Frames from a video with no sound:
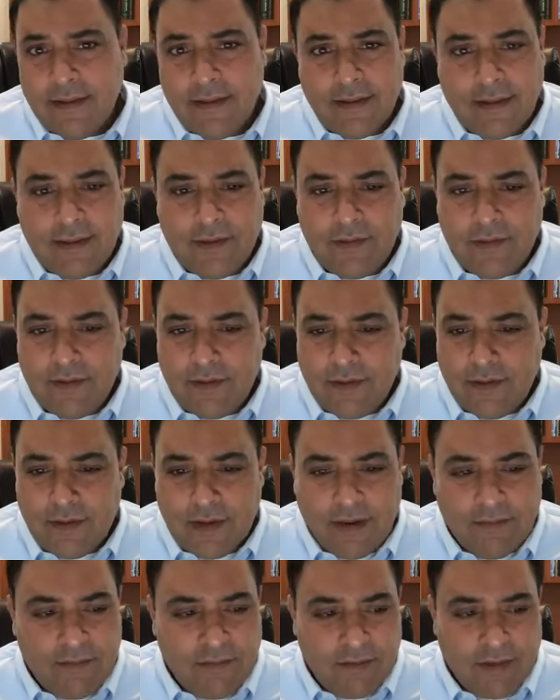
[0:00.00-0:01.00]
Like you
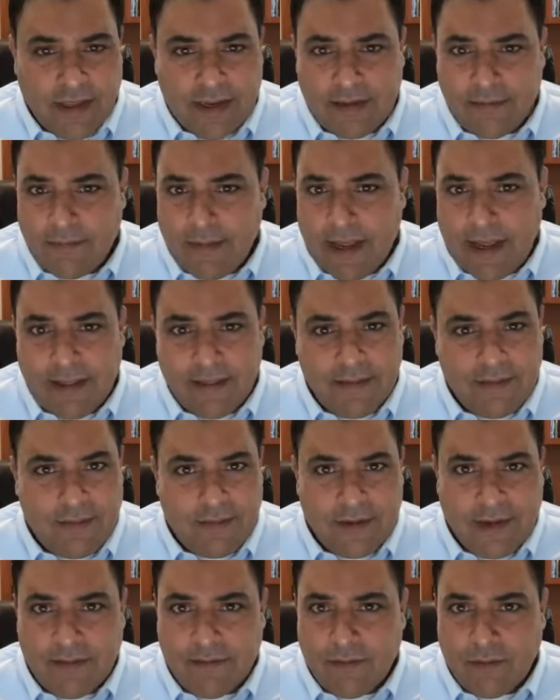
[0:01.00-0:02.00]
never liked math. You
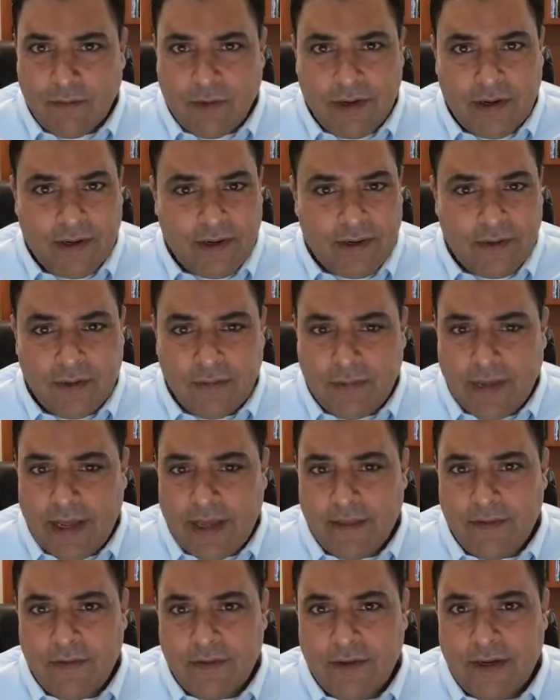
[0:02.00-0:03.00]
never wanted to do
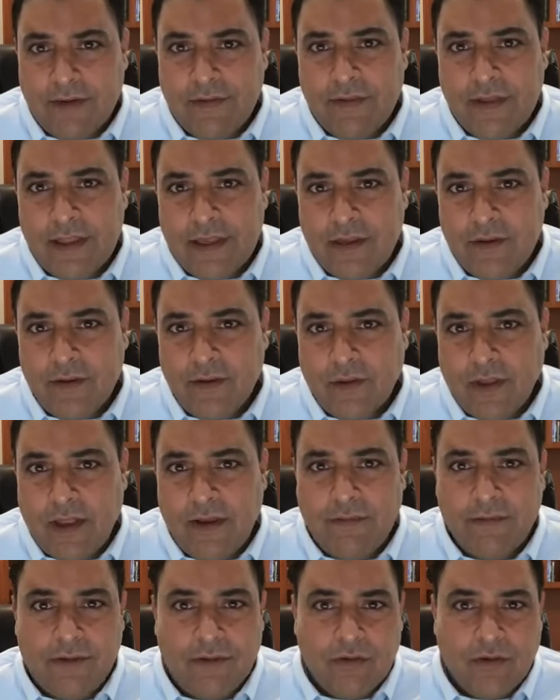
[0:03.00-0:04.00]
math. You did everything in your
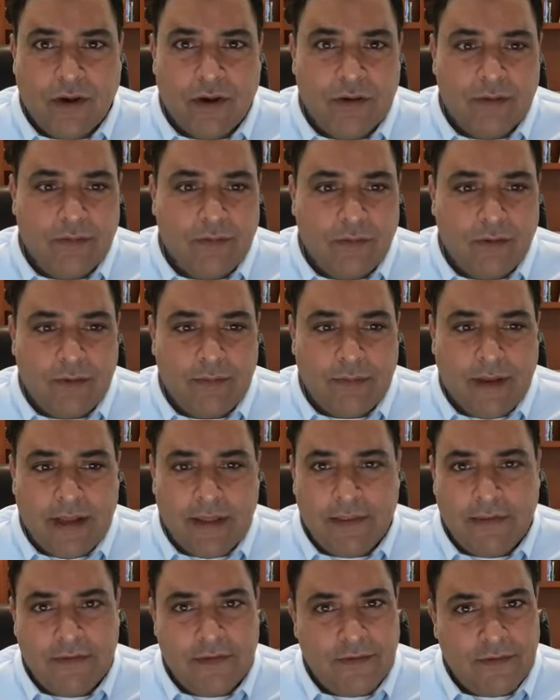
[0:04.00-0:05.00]
life to try to avoid
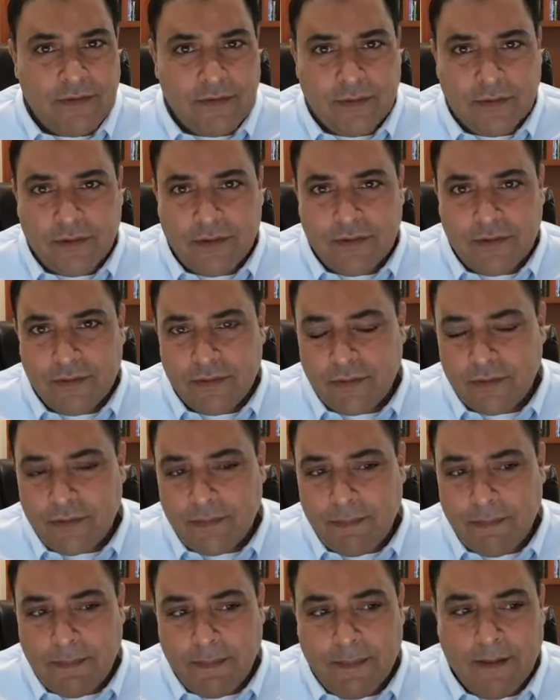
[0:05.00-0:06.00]
math since you were in
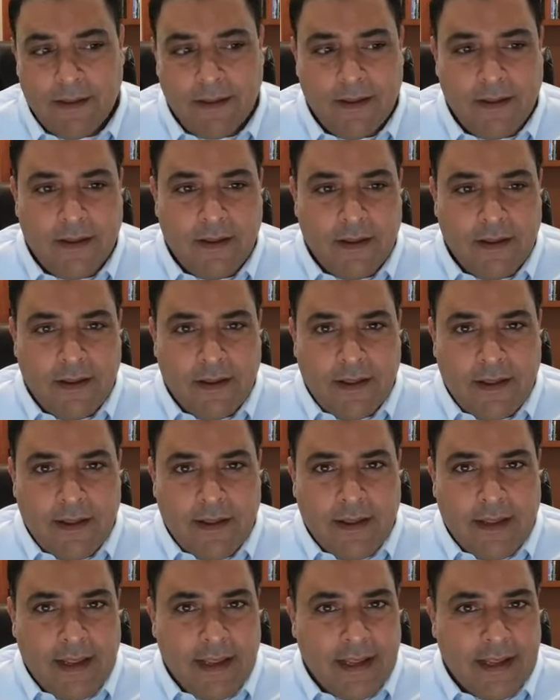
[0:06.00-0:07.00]
school.
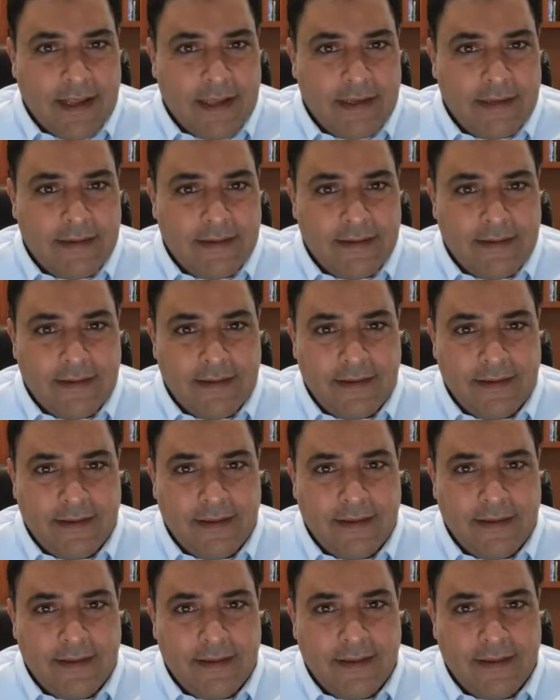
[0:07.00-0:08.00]
And
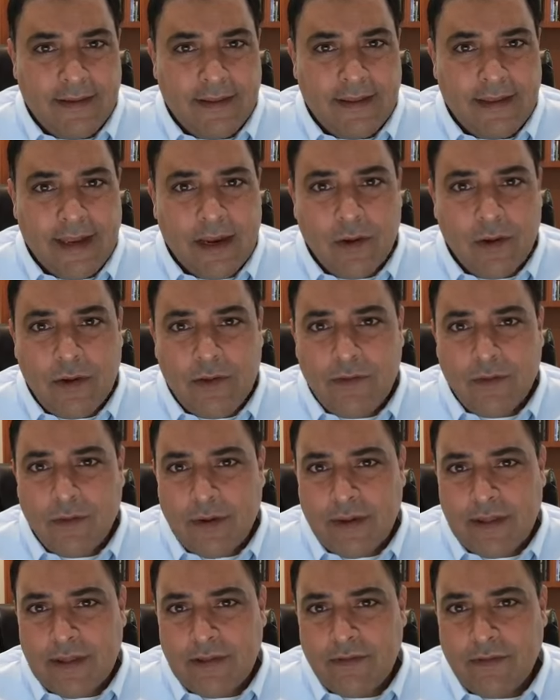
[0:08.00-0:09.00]
the area of your
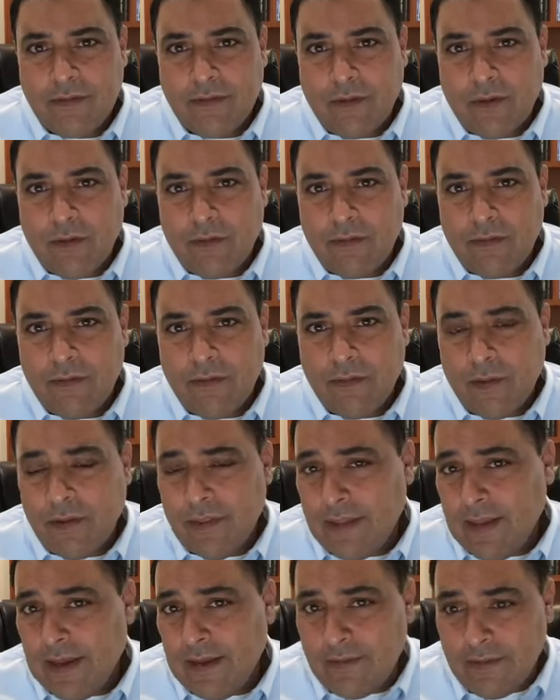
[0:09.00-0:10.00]
brain that's involved with
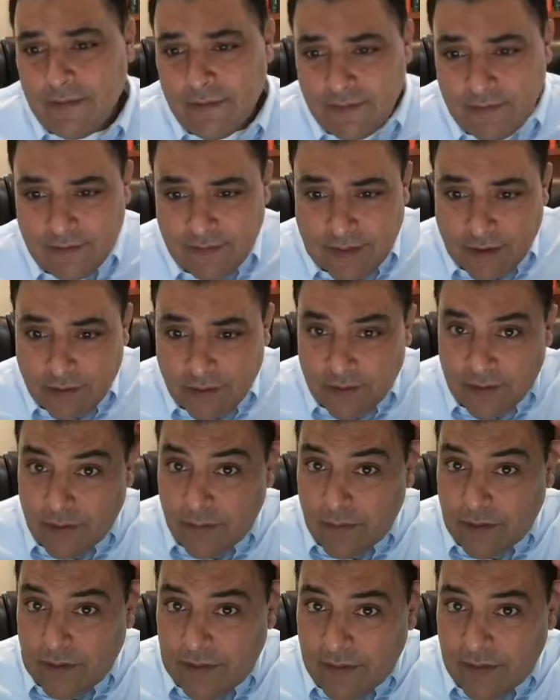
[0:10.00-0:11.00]
that is this area of the
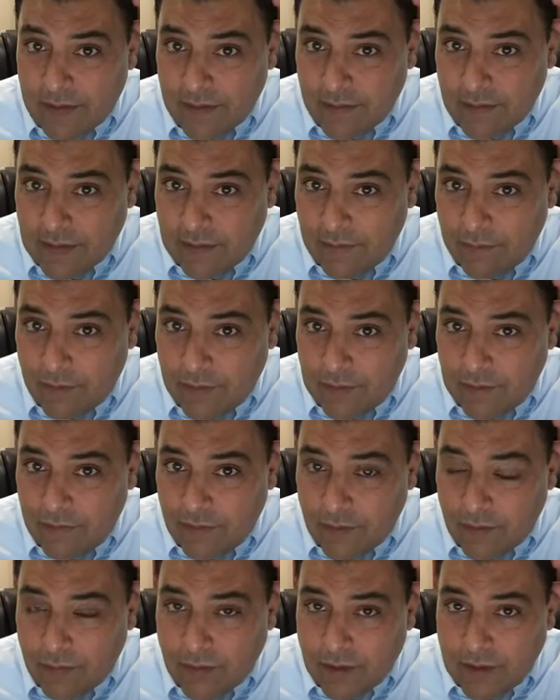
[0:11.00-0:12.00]
brain, the left
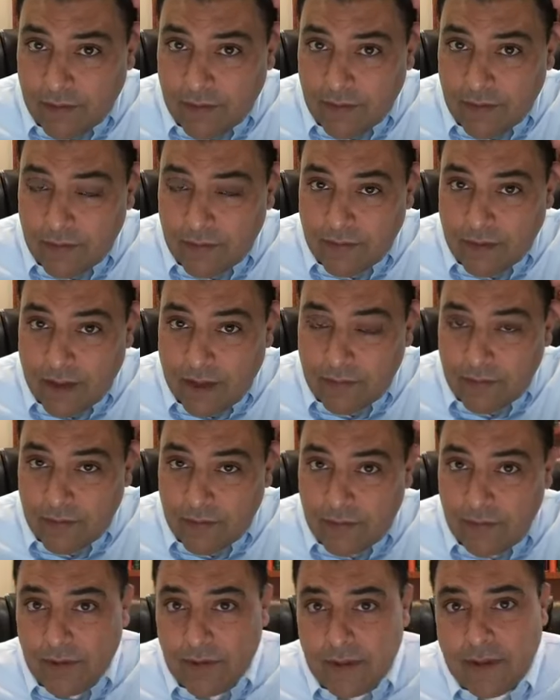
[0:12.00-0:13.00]
inferior parietal lobule.